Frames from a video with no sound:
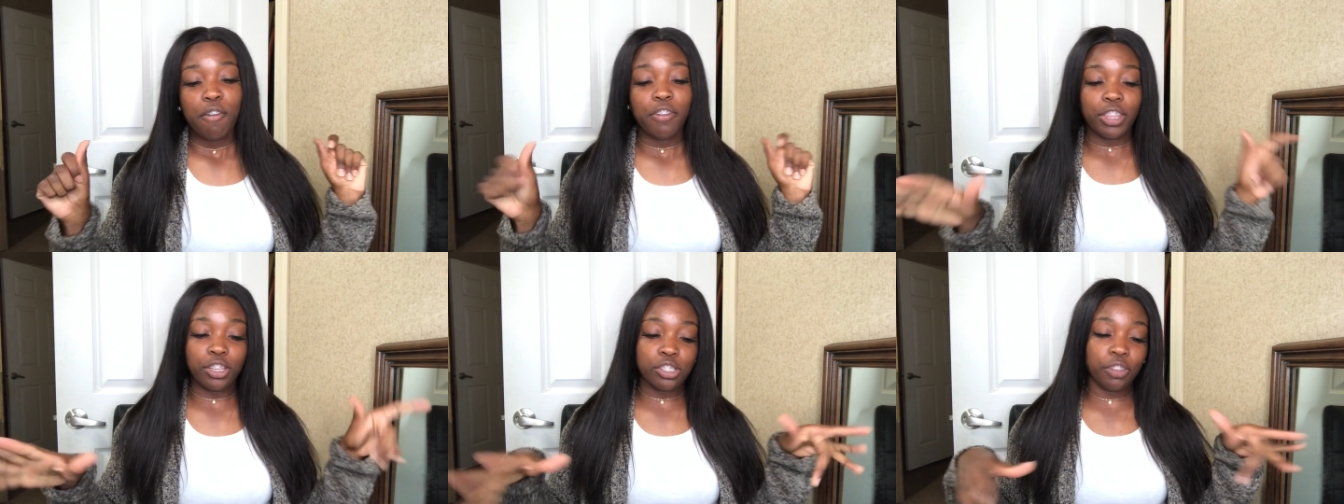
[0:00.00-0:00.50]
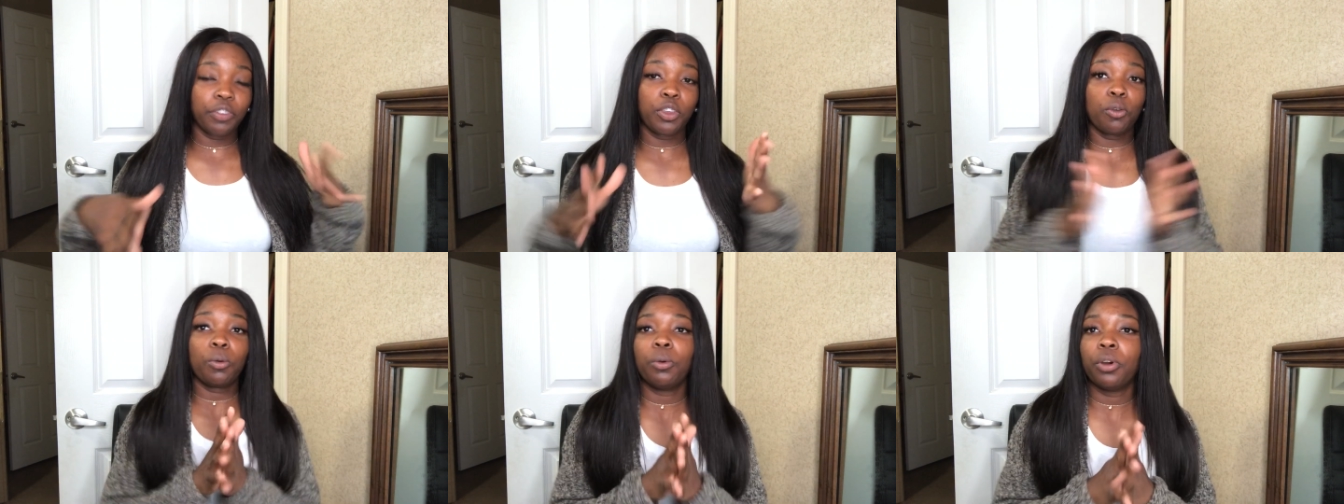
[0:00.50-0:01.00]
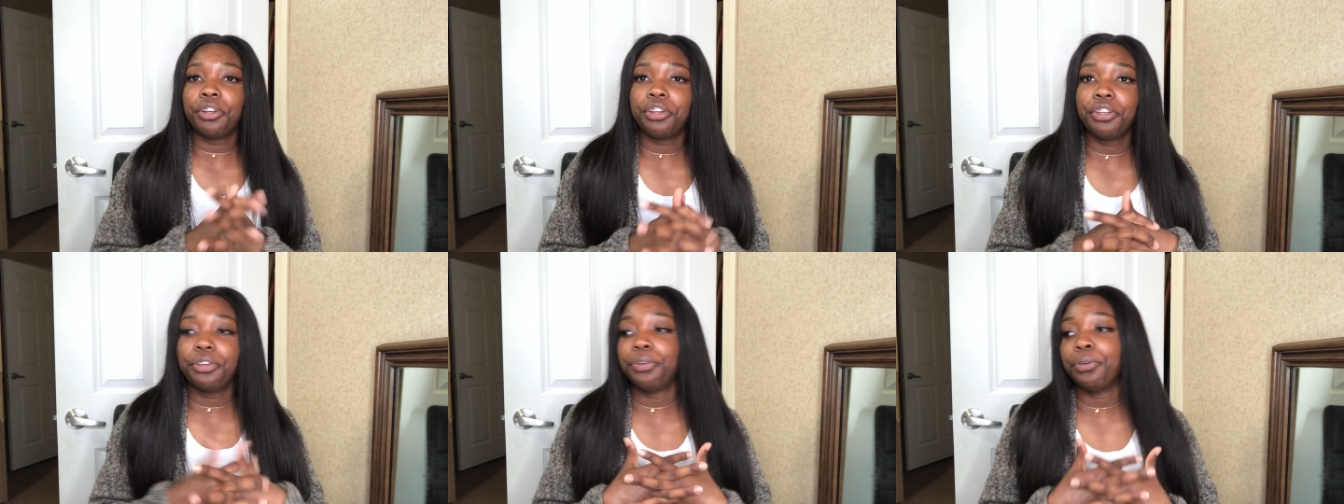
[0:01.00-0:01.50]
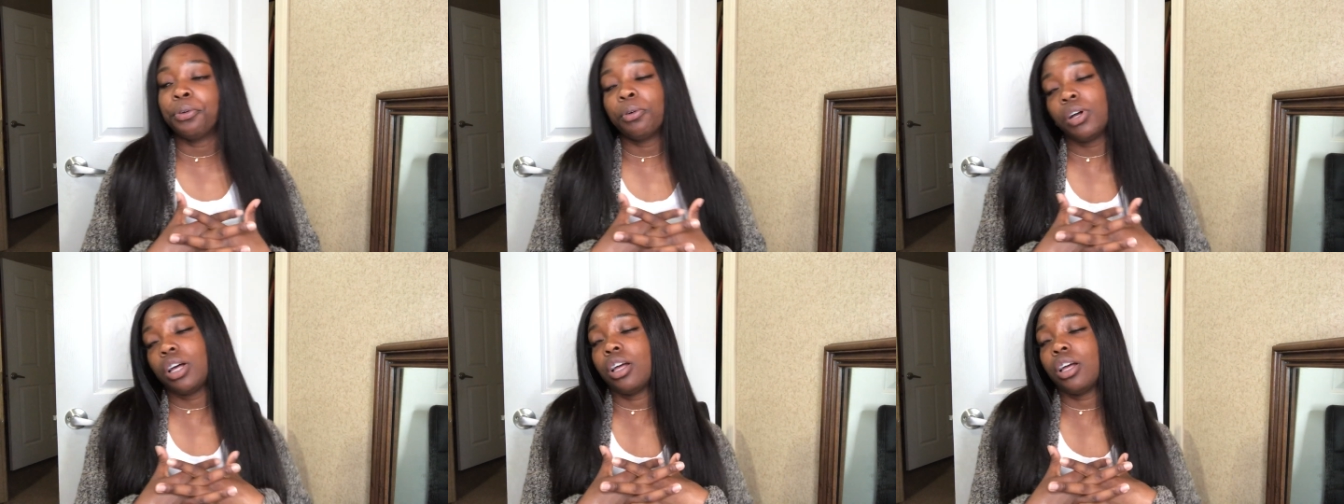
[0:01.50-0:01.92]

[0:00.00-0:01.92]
For those of you who are new,